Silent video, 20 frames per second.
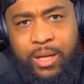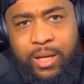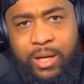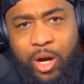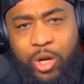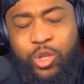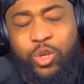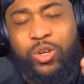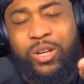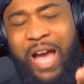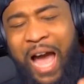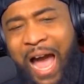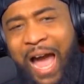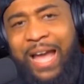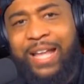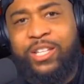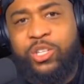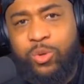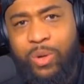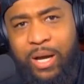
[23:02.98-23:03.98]
Are you
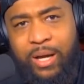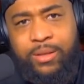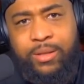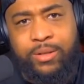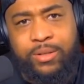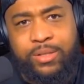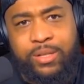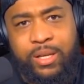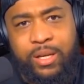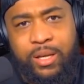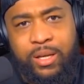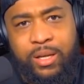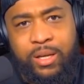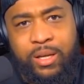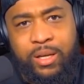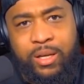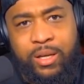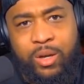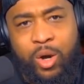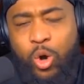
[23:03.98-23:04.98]
kind to others?
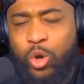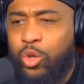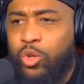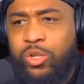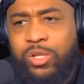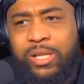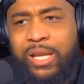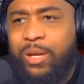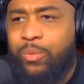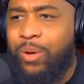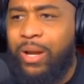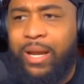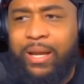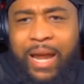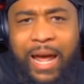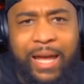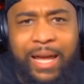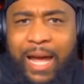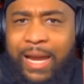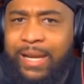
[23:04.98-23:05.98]
Who you sleep with at
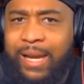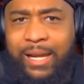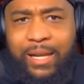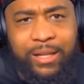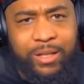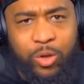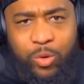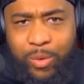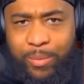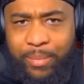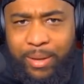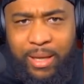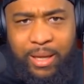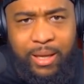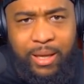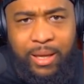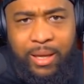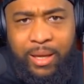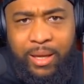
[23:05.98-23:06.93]
night ain't got nothing to do with me.